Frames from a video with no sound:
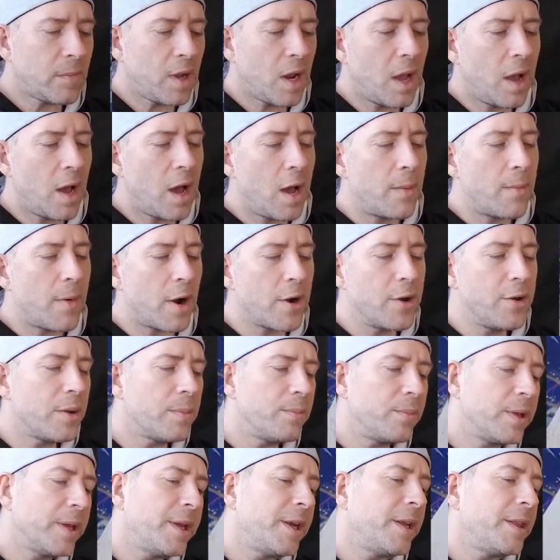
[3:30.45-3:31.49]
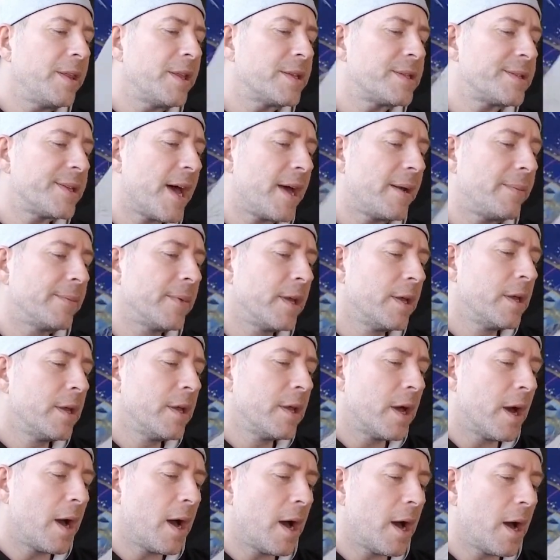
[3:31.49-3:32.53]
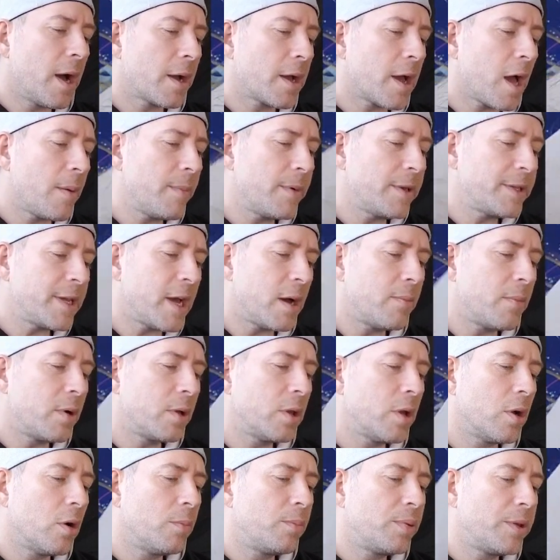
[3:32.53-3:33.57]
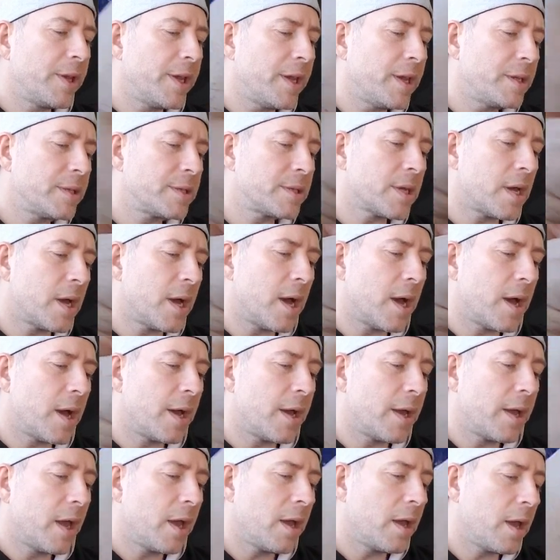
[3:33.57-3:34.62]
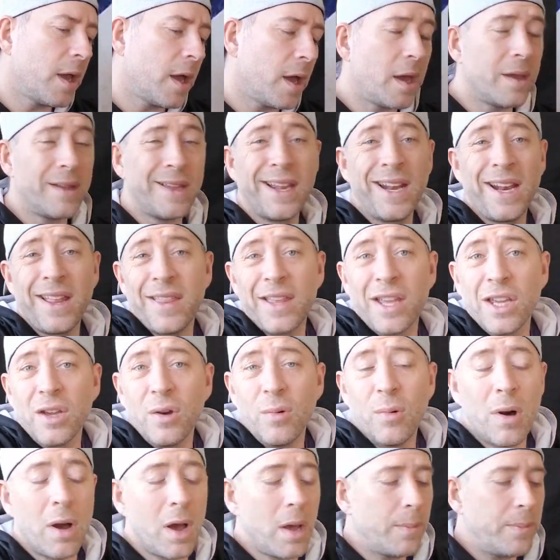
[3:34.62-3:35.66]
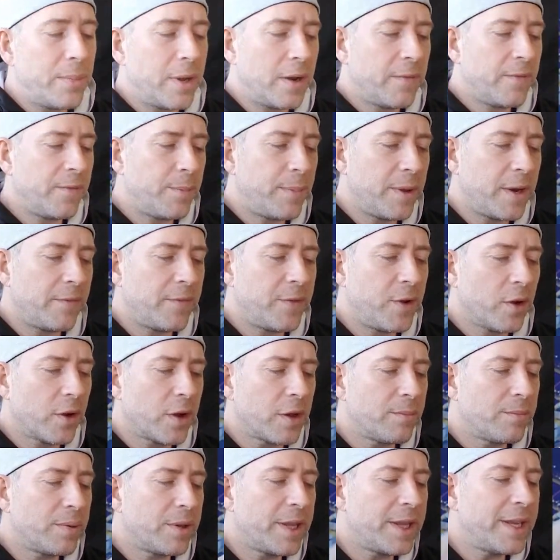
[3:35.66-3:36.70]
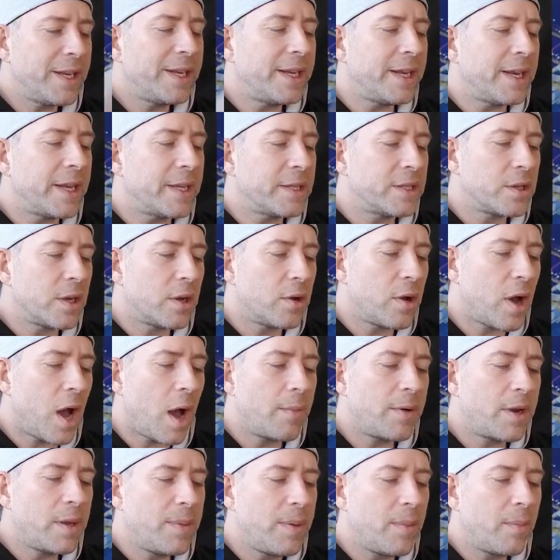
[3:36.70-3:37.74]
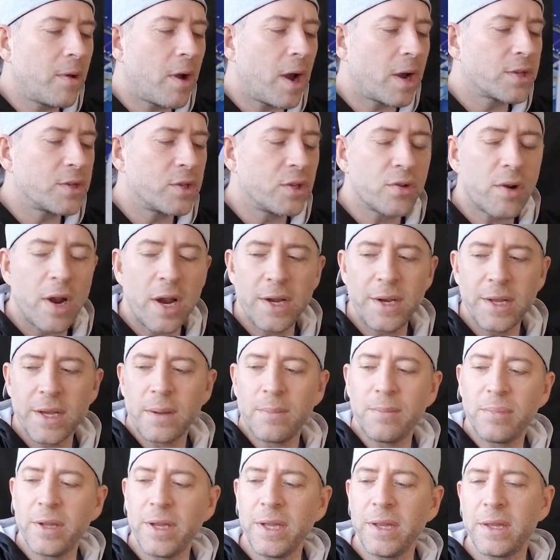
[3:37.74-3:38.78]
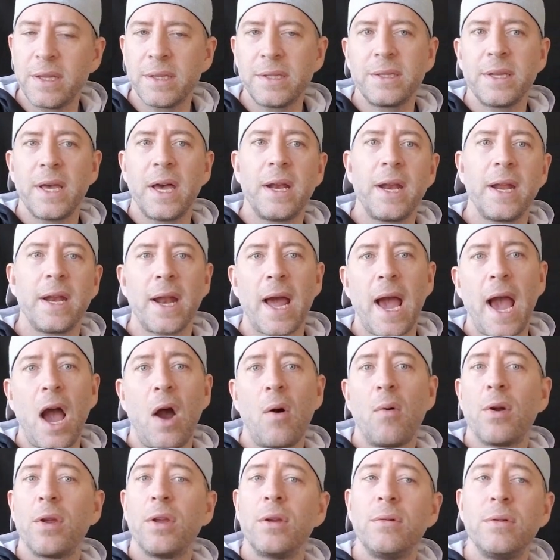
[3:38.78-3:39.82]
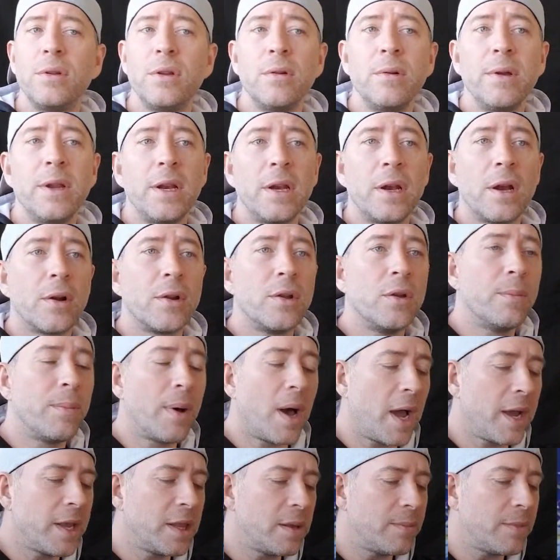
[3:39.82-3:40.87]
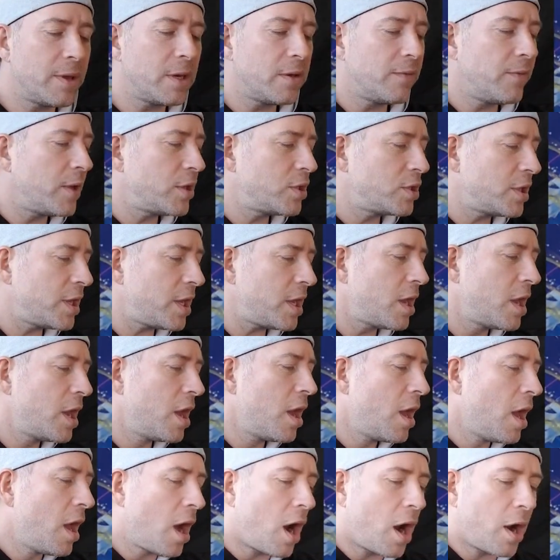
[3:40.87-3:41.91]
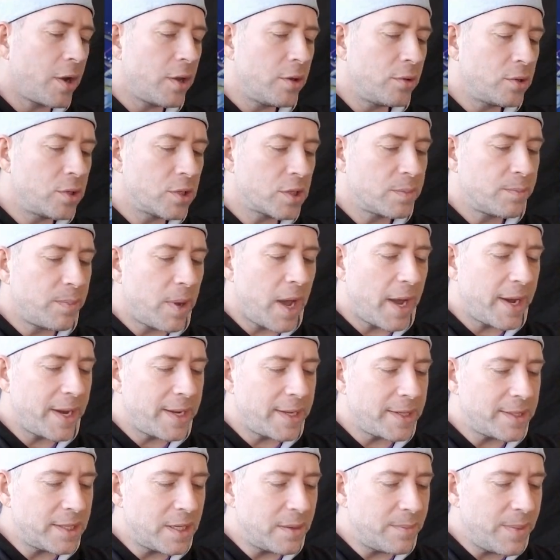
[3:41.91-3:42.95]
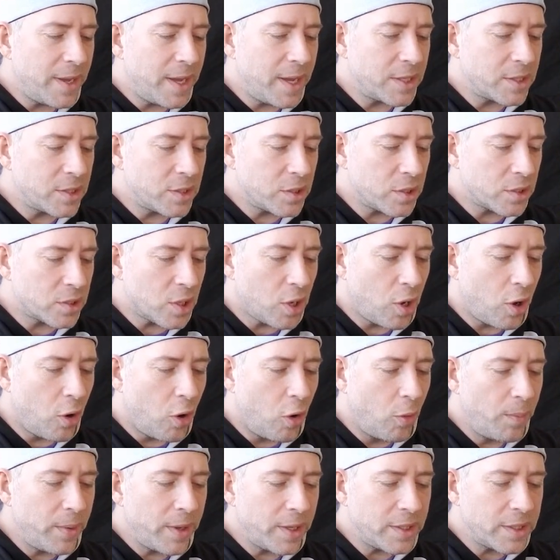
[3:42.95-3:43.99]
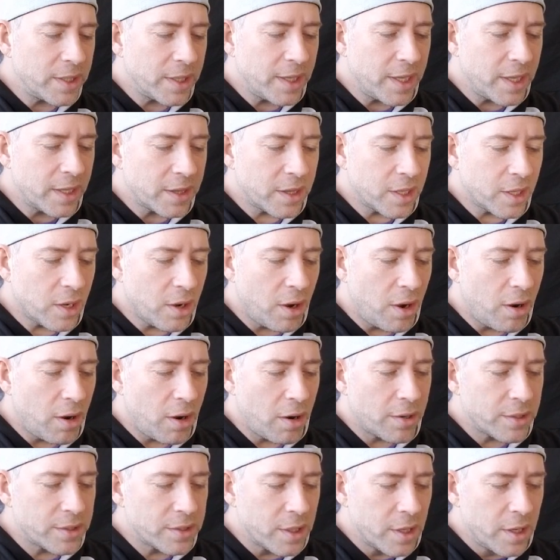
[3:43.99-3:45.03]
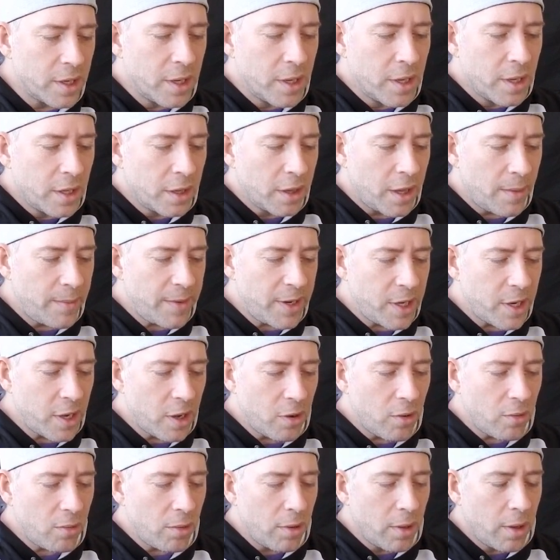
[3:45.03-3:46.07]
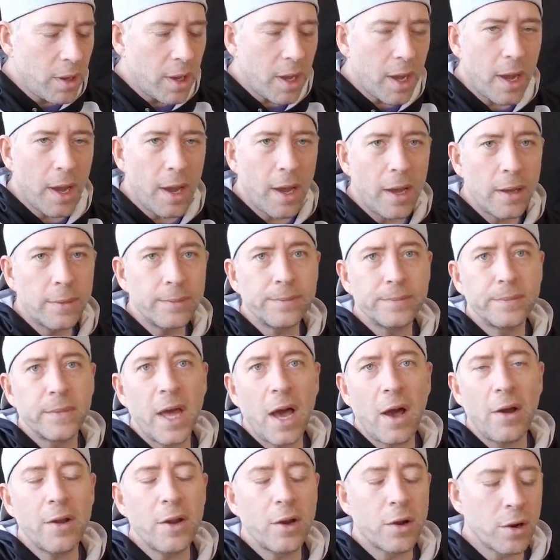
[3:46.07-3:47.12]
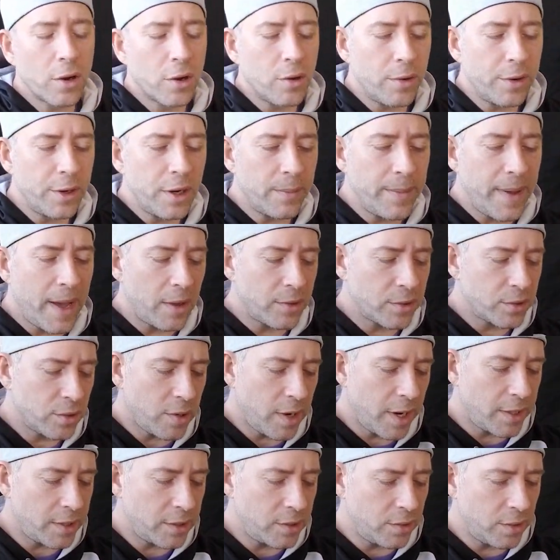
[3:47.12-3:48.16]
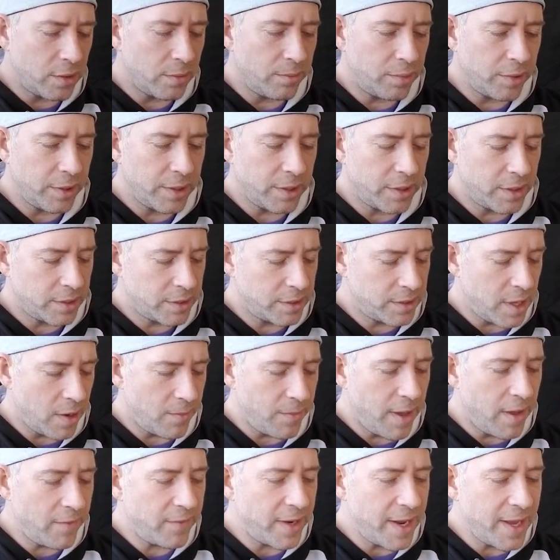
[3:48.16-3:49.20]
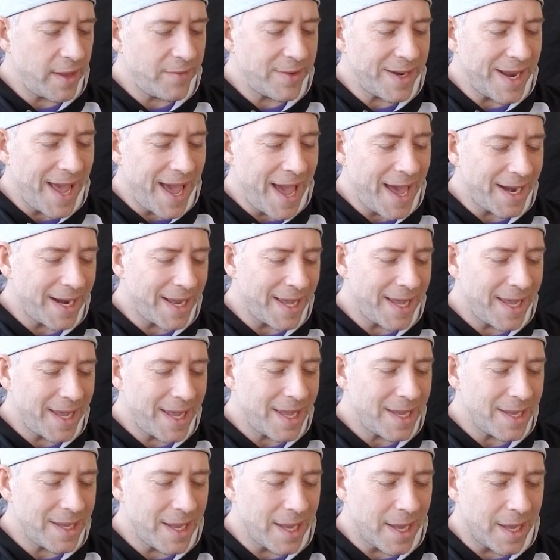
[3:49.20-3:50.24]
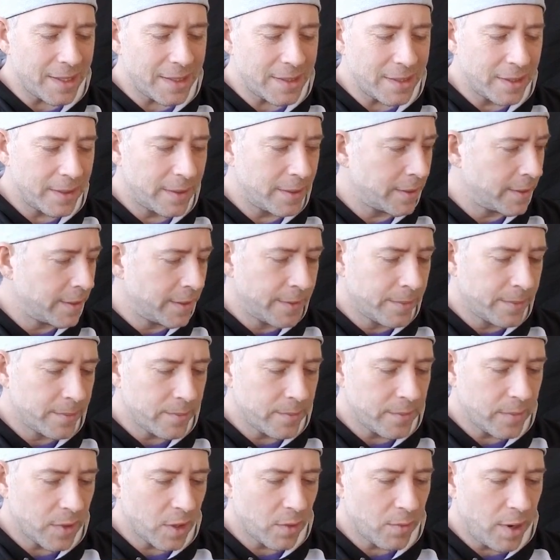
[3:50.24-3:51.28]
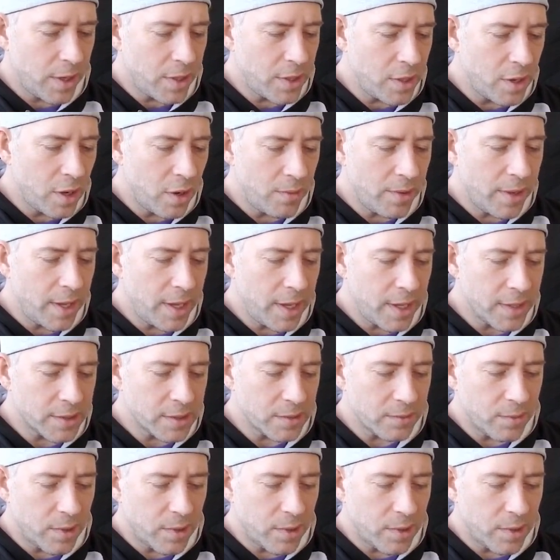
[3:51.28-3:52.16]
Are you completing this set? Comment down below, please. Anything you want, but if you're completing it, how many people are actually trying to complete the set, and how are you doing it? Are you buying them individually? Are you just buying ETBs and just hoping to get the cards? Let me know how you're going about trying to complete the set. We haven't even had a hit yet, right? No hits.